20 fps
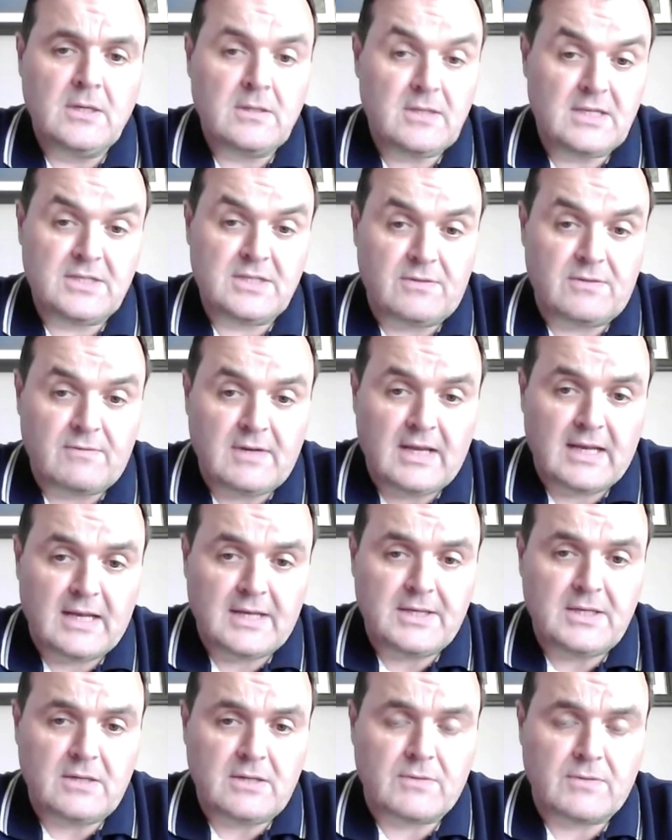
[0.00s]
That's the
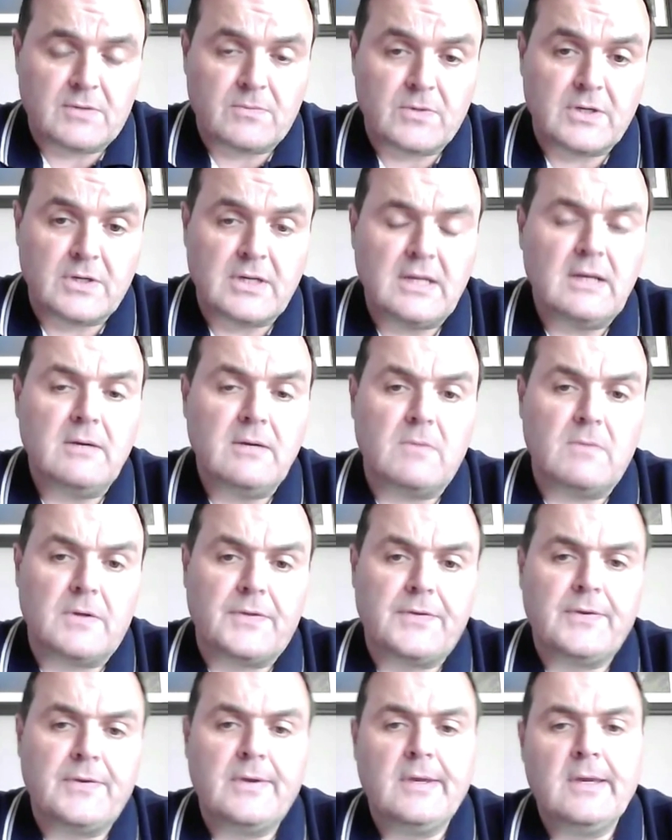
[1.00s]
reality of what we're dealing
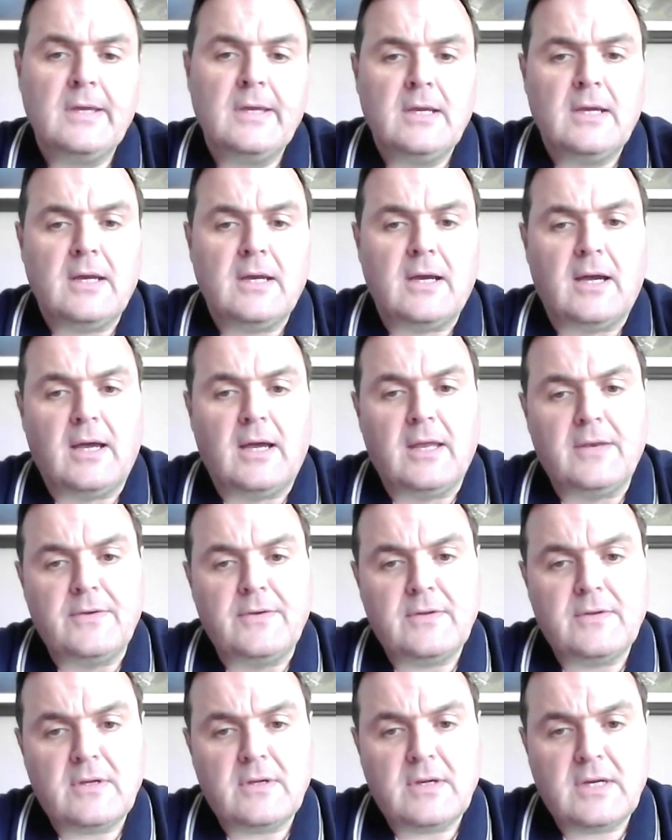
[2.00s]
with.
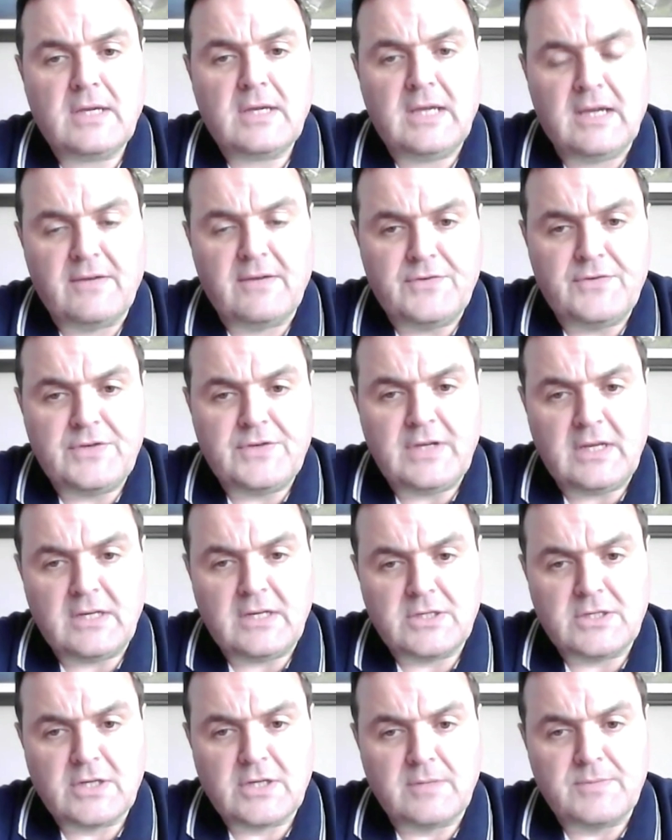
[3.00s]
And I have to say,
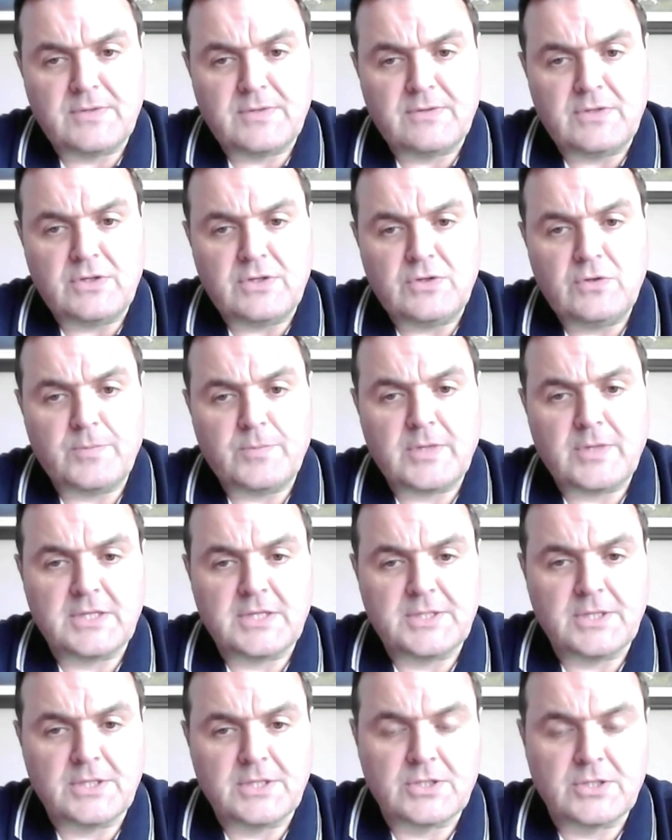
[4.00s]
in terms of the two
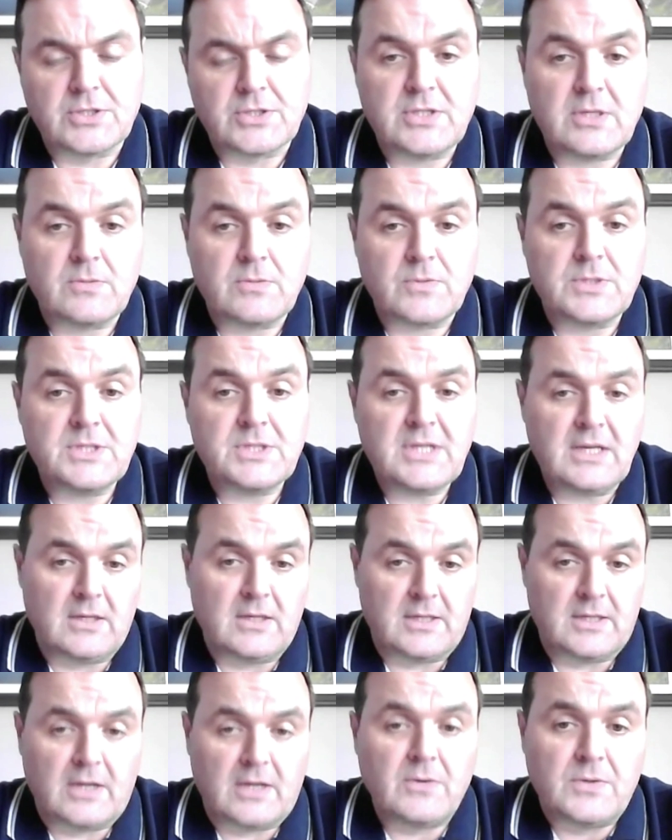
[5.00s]
processors that were
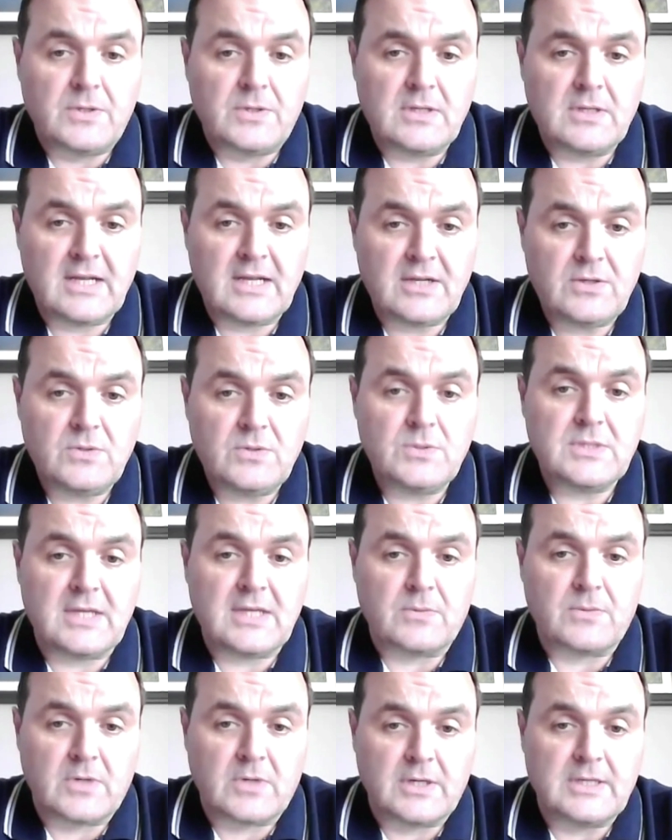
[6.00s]
singled out, and I use
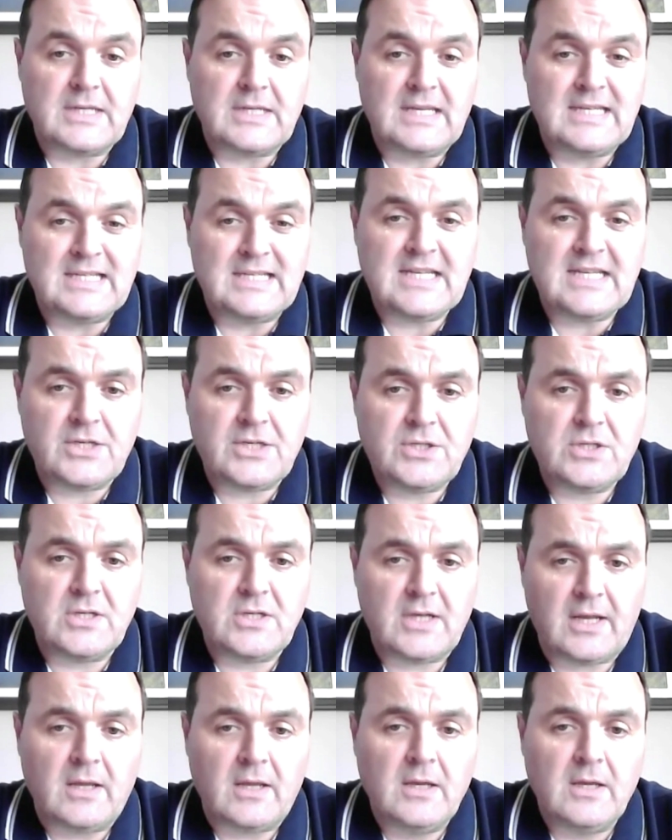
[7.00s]
that word
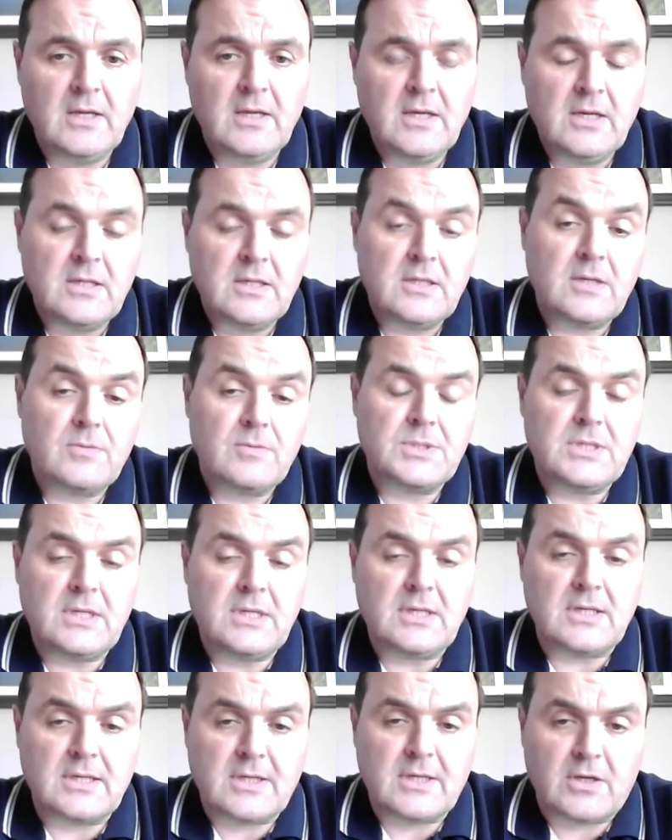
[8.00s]
intentionally, they were
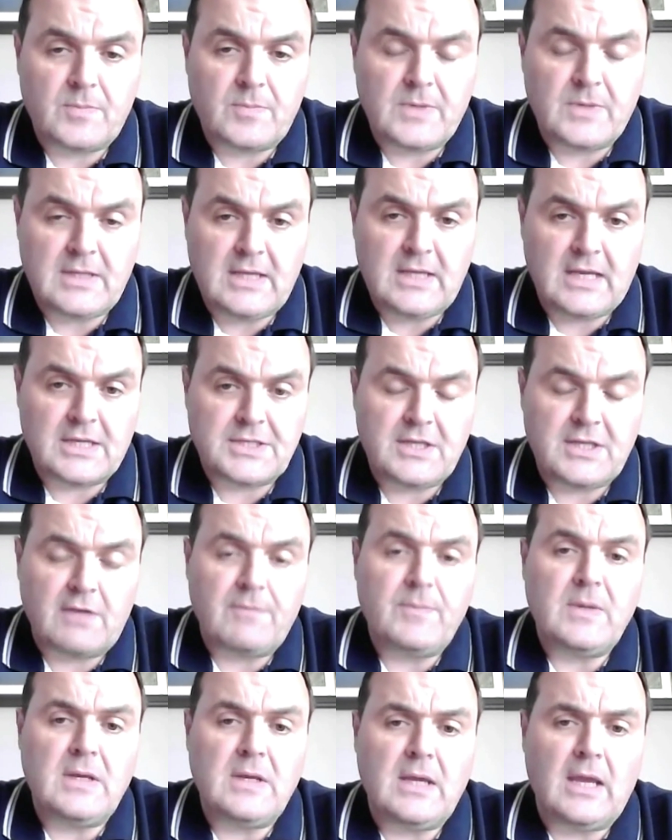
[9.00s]
singled out by the
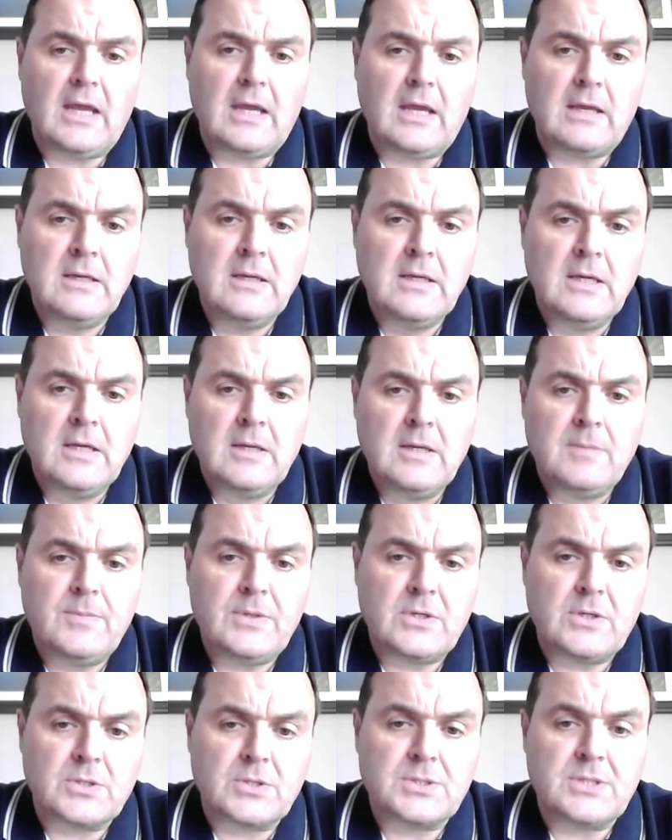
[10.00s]
SFPA
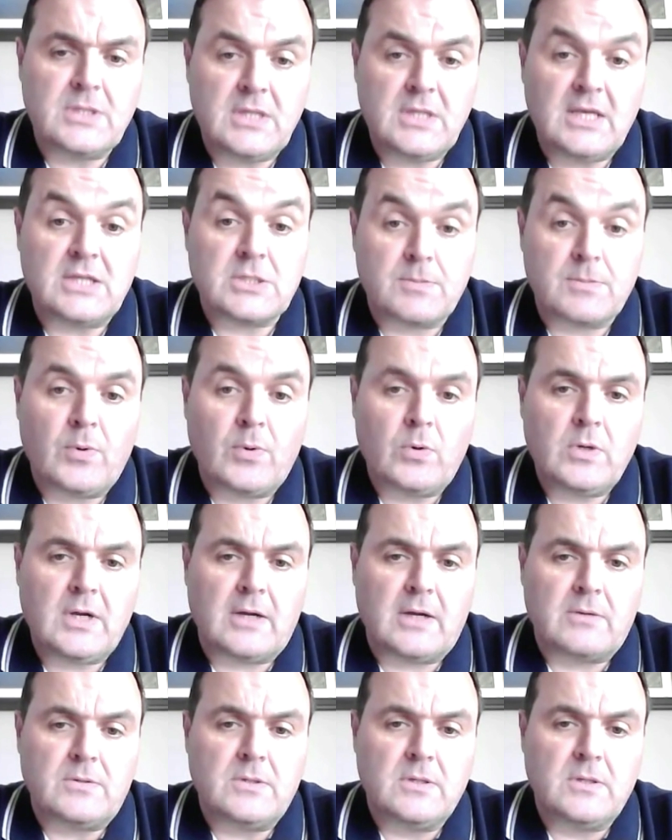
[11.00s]
because they spoke
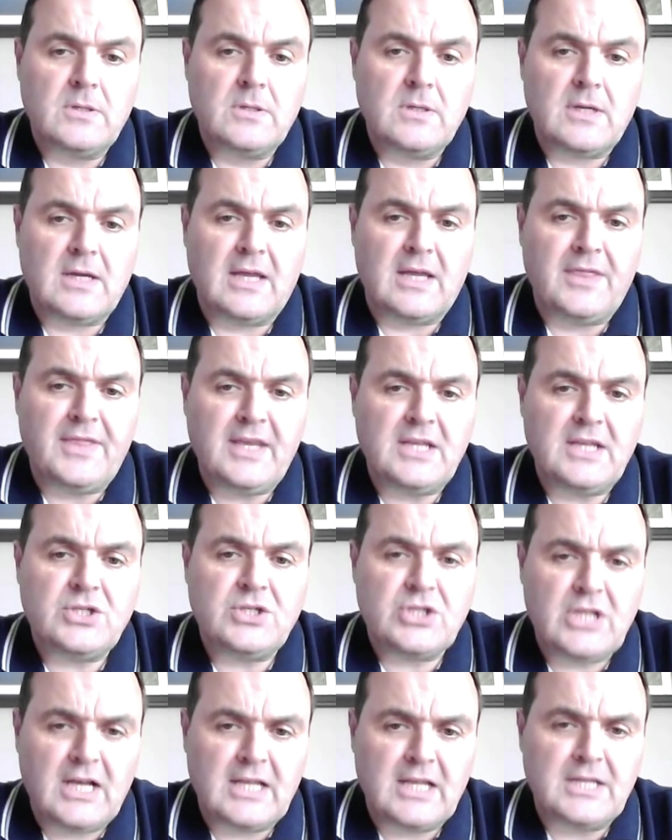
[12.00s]
out and they
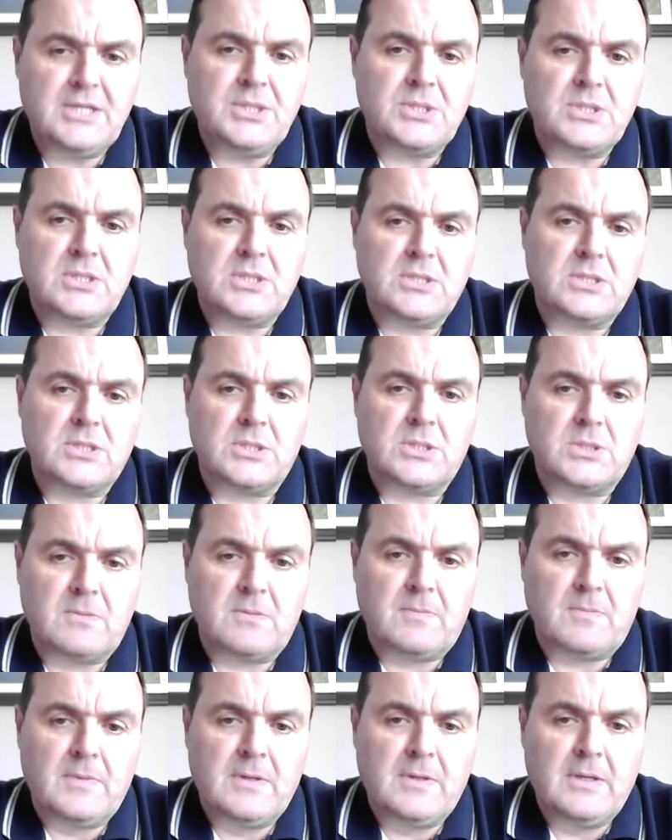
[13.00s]
challenged the
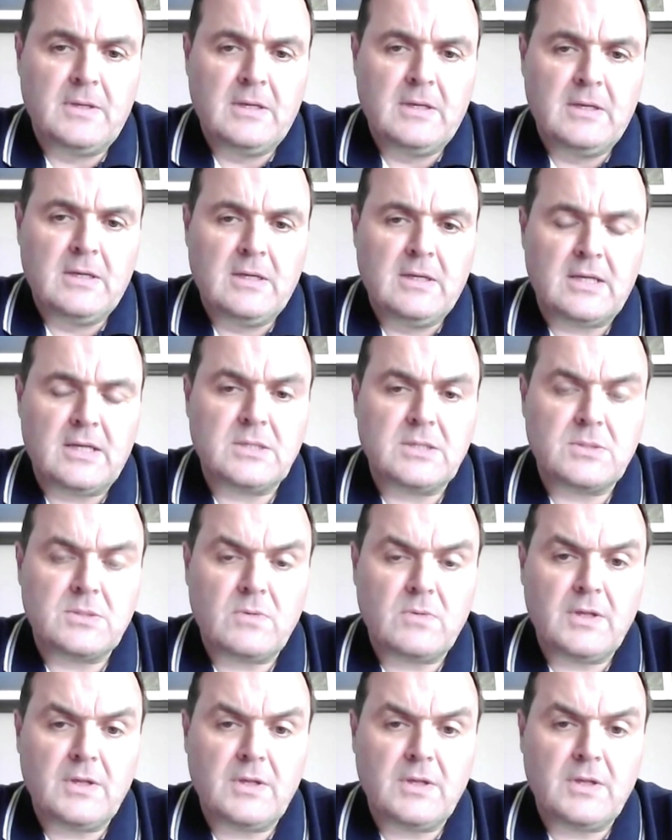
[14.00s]
system. And it's the
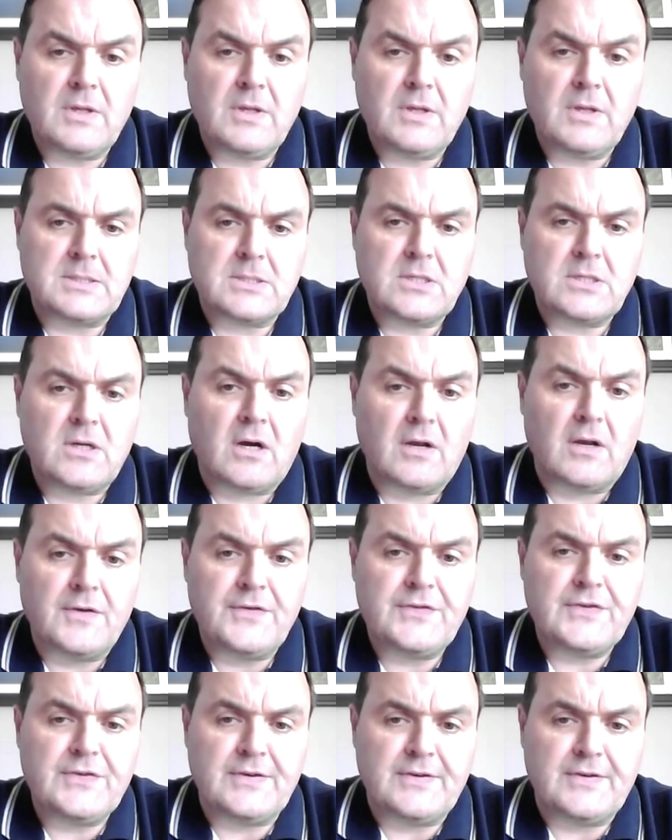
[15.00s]
one thing that's
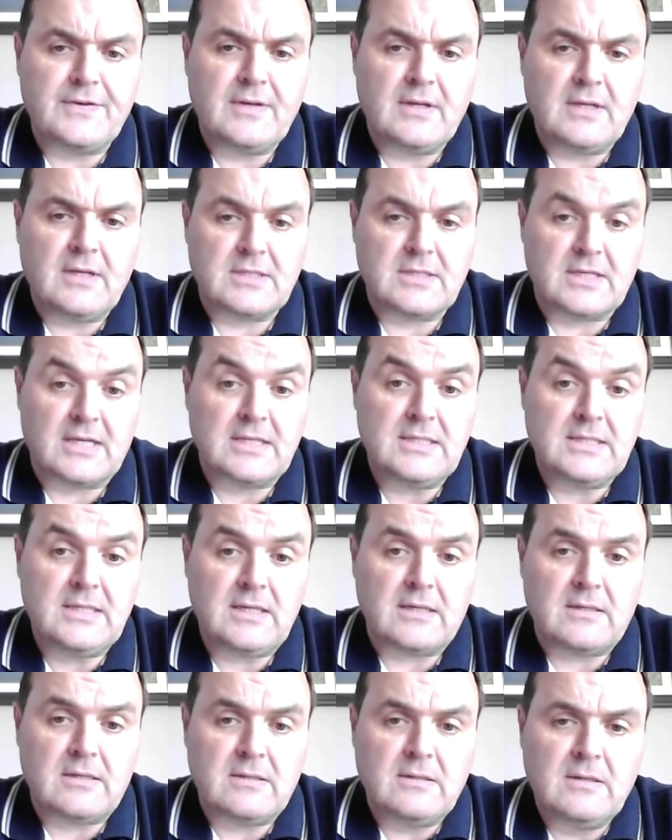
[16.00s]
constant, as I
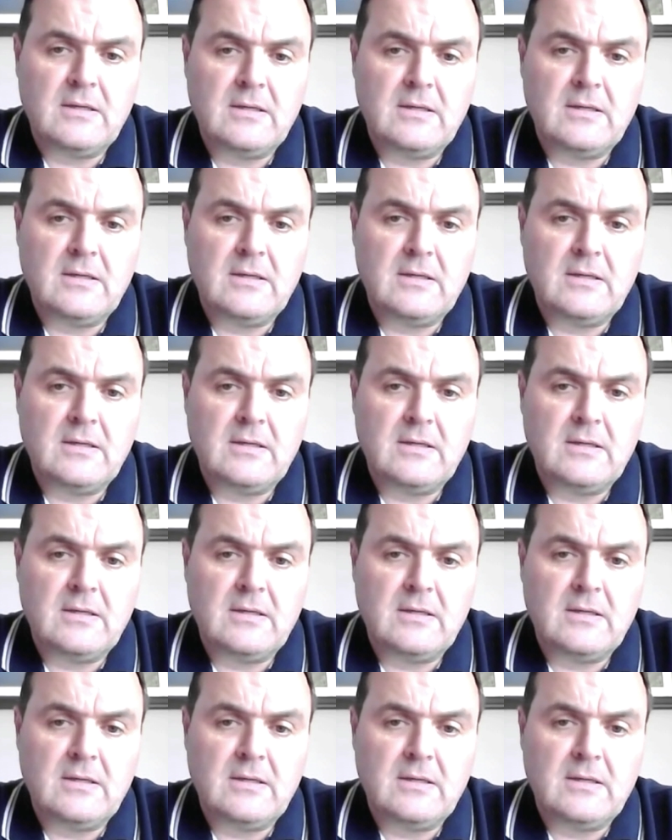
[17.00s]
see it.